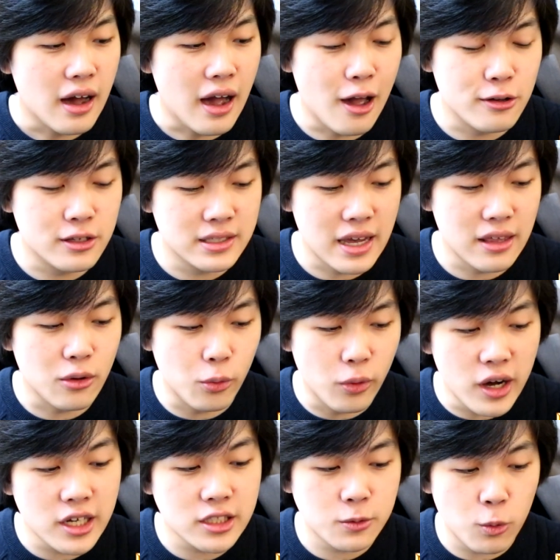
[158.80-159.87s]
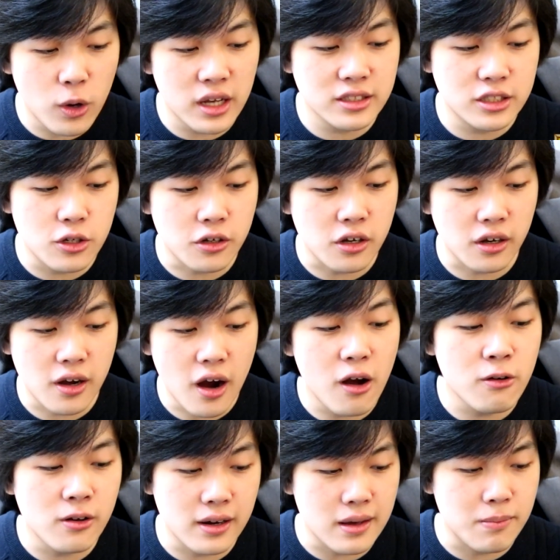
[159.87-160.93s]
I would say the worst ones you can
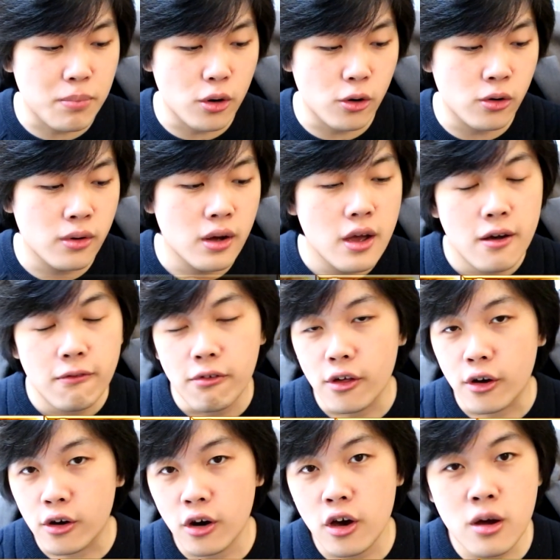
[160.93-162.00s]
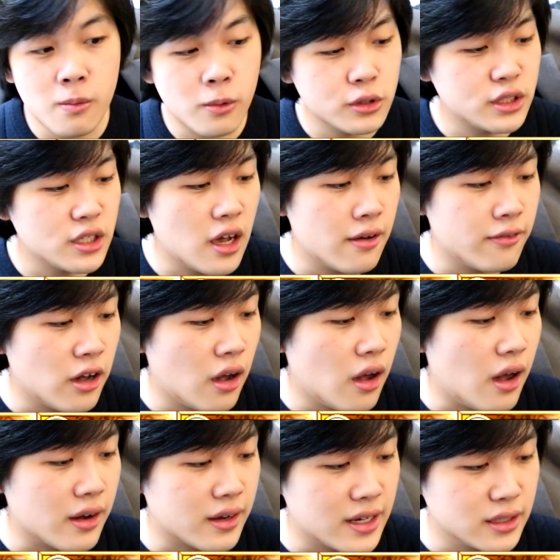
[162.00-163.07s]
currently pull for the global server
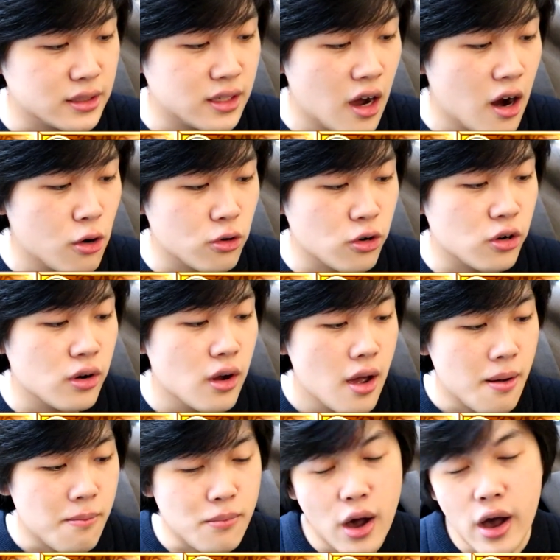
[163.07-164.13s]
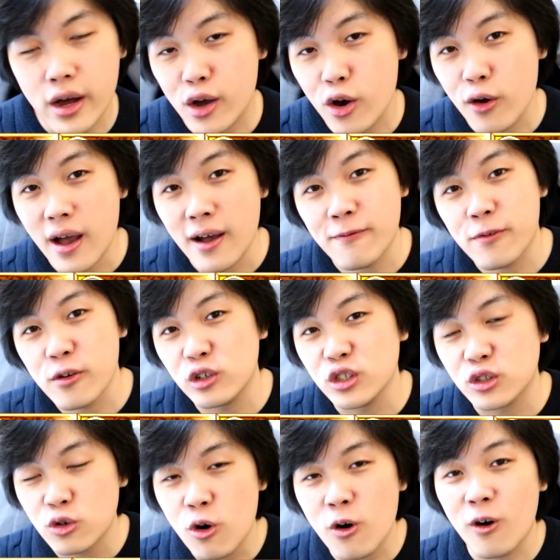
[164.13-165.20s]
are Kizaru, Marco, and
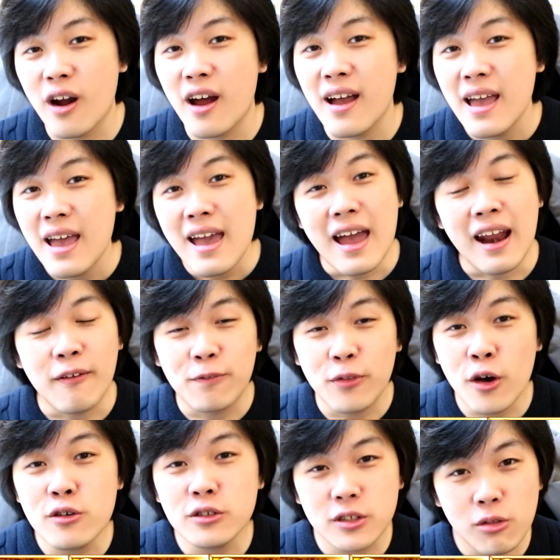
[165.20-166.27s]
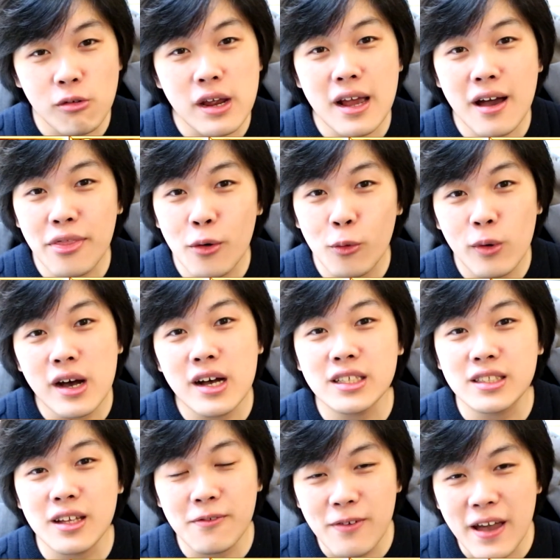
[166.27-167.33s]
Fujitora. And if those 3 are the
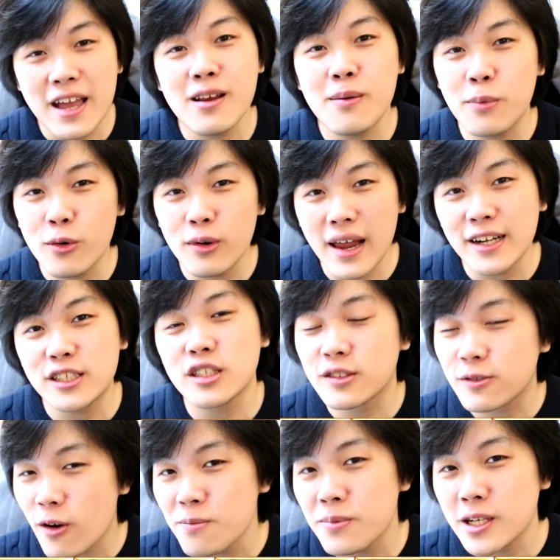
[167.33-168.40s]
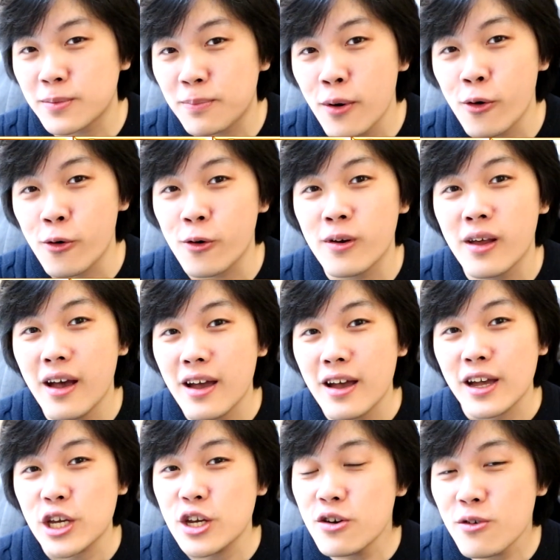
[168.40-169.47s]
worst available legends from this pool,
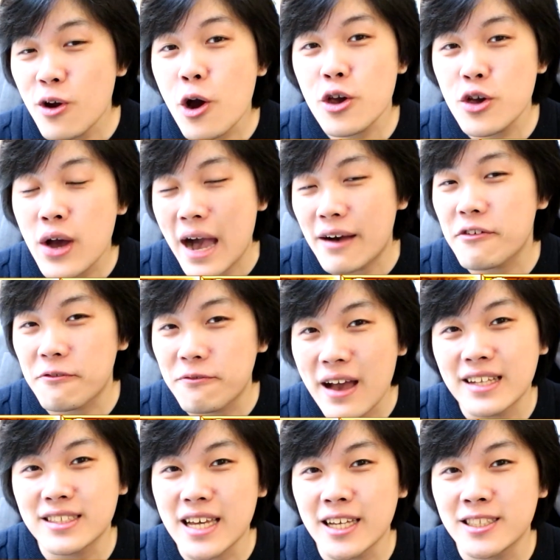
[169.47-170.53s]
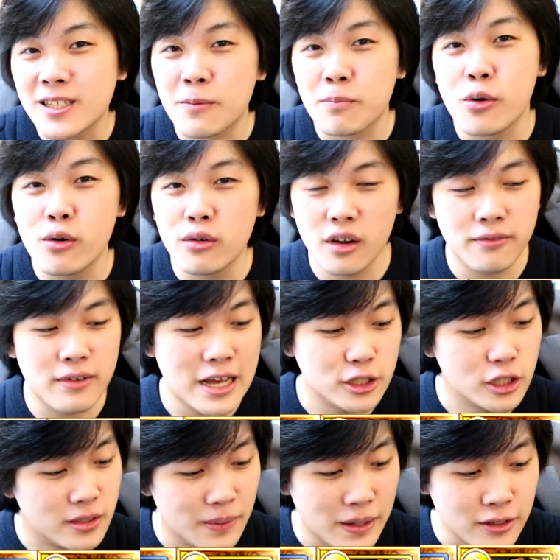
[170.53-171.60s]
you know you have a fantastic pool of
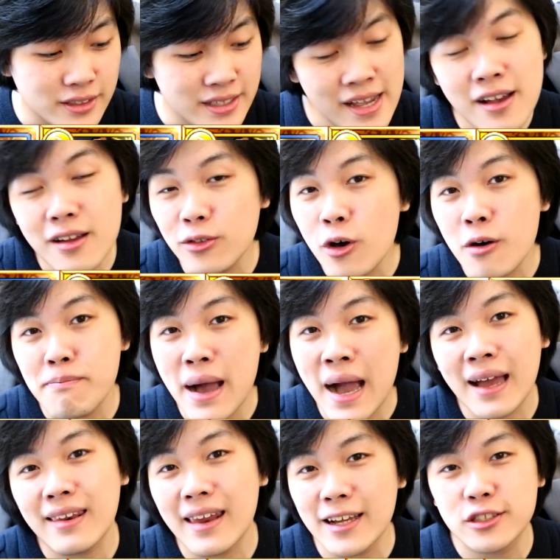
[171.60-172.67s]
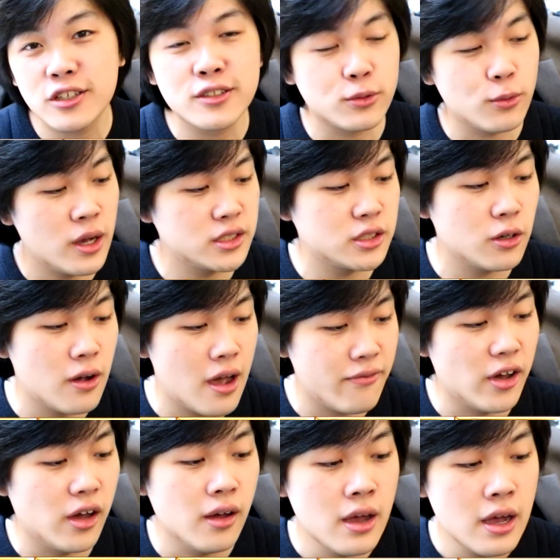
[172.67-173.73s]
legends, because they are not bad legends
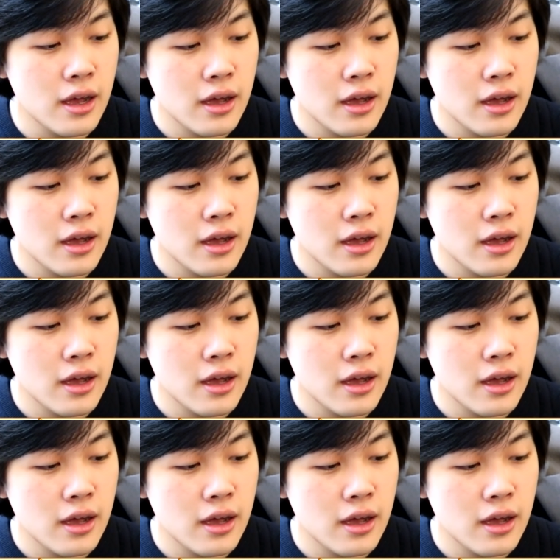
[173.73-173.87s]
whatsoever.